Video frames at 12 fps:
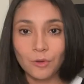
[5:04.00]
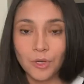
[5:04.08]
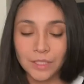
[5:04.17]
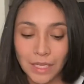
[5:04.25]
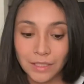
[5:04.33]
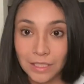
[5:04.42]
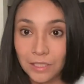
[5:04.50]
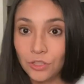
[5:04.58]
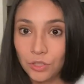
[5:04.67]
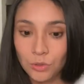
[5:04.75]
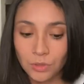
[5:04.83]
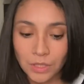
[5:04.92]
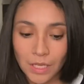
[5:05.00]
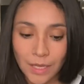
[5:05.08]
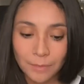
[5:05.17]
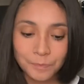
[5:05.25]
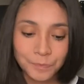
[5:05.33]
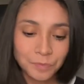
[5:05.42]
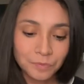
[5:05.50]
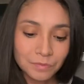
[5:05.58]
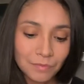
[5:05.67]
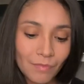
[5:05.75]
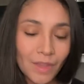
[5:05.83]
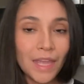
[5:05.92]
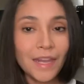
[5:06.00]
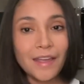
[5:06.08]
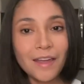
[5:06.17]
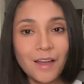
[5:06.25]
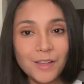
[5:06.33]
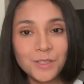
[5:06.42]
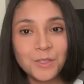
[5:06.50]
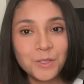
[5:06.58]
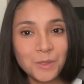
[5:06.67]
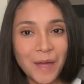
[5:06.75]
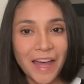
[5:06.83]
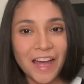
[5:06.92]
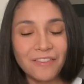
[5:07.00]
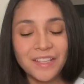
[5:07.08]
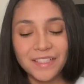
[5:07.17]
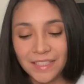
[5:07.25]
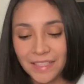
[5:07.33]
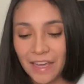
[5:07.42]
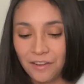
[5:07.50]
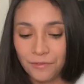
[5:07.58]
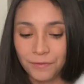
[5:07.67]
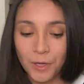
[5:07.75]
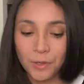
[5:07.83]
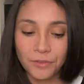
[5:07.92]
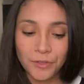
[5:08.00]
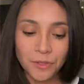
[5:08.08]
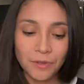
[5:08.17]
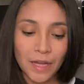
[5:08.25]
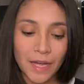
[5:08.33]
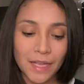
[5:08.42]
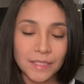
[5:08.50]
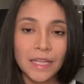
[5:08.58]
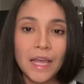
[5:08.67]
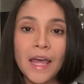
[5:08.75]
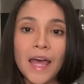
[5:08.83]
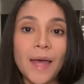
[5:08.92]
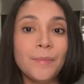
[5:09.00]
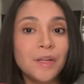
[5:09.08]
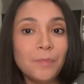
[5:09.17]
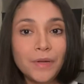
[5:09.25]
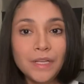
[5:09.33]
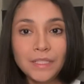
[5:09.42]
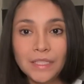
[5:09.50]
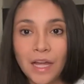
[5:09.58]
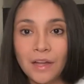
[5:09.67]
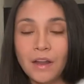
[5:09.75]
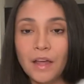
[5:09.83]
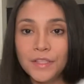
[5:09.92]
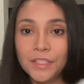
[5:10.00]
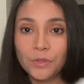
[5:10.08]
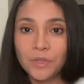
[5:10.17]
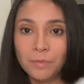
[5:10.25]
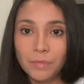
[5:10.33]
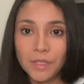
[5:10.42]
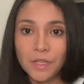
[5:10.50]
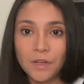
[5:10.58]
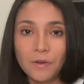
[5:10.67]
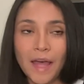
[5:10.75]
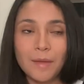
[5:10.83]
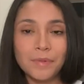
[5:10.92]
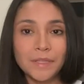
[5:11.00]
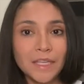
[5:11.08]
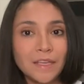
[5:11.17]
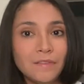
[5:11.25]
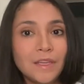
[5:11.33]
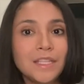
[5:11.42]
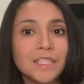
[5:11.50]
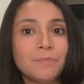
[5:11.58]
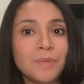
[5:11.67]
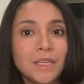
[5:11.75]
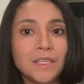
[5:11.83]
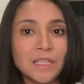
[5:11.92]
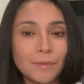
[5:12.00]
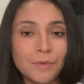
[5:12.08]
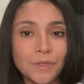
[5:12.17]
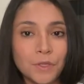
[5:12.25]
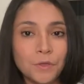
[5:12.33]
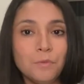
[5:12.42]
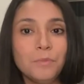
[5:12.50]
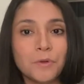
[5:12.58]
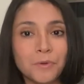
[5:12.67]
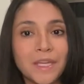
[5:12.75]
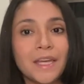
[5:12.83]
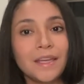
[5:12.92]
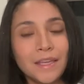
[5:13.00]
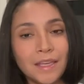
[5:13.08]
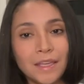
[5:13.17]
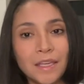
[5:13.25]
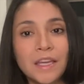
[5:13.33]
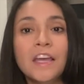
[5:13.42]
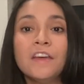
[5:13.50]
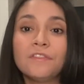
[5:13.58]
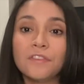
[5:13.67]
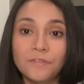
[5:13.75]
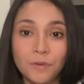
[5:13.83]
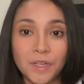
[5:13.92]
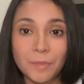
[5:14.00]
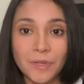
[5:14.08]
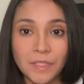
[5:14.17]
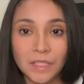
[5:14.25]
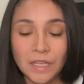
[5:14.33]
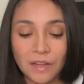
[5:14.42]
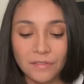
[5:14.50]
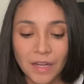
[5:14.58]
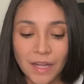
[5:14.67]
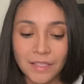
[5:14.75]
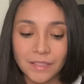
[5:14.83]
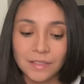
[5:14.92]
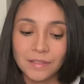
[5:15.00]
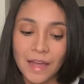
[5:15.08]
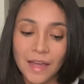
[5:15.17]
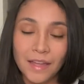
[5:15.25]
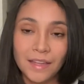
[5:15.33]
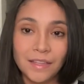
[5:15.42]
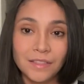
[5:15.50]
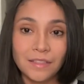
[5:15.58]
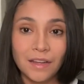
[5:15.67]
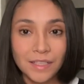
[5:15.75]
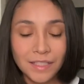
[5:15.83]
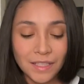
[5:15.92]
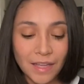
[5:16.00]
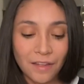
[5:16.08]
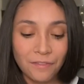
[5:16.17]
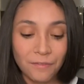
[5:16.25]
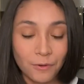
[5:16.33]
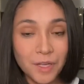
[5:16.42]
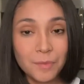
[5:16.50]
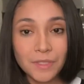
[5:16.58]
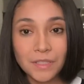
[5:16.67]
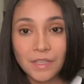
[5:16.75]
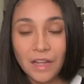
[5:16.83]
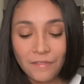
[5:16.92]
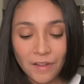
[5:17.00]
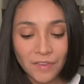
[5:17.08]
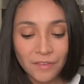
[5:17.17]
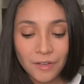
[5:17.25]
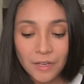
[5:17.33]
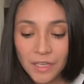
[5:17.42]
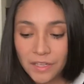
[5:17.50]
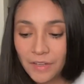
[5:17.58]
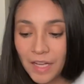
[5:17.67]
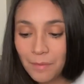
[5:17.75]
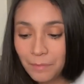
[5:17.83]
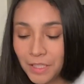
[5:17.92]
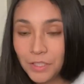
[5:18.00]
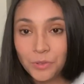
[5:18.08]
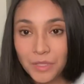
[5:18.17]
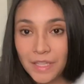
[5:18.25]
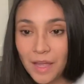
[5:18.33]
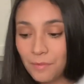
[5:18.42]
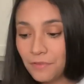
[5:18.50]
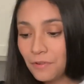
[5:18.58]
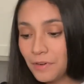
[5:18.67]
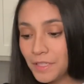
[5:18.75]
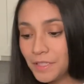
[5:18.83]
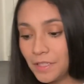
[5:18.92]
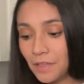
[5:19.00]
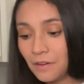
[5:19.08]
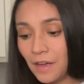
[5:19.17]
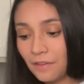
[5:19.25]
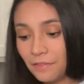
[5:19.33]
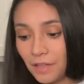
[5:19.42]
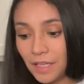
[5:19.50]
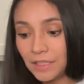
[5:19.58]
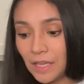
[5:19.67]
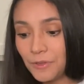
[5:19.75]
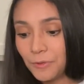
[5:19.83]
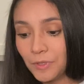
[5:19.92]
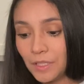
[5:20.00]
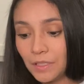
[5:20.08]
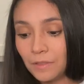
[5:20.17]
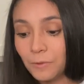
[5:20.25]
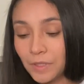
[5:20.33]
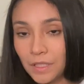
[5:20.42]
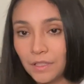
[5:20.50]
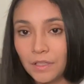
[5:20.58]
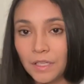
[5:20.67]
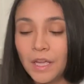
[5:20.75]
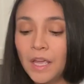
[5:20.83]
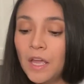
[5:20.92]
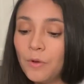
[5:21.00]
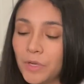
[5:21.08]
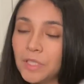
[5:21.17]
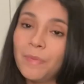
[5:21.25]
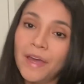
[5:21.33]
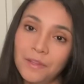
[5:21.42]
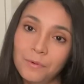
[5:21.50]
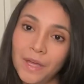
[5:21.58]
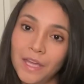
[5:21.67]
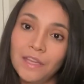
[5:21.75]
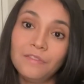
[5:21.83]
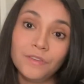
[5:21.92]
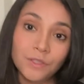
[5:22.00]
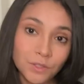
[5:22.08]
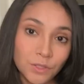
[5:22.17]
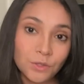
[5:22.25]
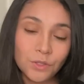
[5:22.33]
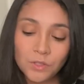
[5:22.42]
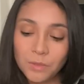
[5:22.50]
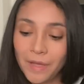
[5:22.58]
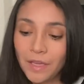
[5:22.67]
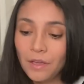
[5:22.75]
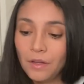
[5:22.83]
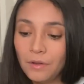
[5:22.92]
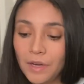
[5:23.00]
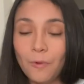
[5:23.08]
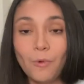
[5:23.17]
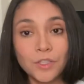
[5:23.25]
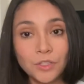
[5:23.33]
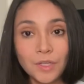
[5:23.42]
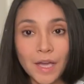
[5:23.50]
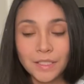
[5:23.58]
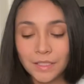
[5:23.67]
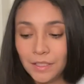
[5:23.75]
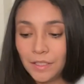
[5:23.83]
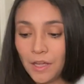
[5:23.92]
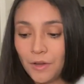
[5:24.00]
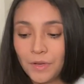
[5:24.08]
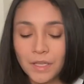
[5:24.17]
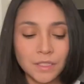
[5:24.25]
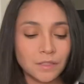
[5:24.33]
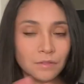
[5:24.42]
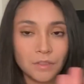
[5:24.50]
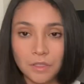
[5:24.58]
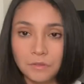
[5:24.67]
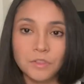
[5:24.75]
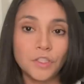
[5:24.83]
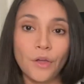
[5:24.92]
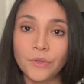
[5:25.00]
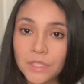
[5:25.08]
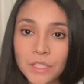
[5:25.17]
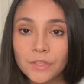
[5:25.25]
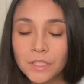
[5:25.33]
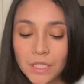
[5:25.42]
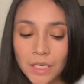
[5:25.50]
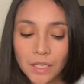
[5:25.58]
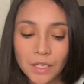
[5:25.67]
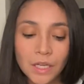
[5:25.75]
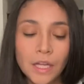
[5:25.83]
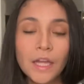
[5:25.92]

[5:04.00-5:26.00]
course I did choose some. And I also do have a discount code for you guys. I'm gonna put it down on the screen below. I believe it is PW Maria E for 40% off, guys. That is honestly 40% off. I've never heard of a company doing that before, so I felt like that was really, really good. Which by the way, if you do use my code, I want you guys to know, cause you know, no secrets here.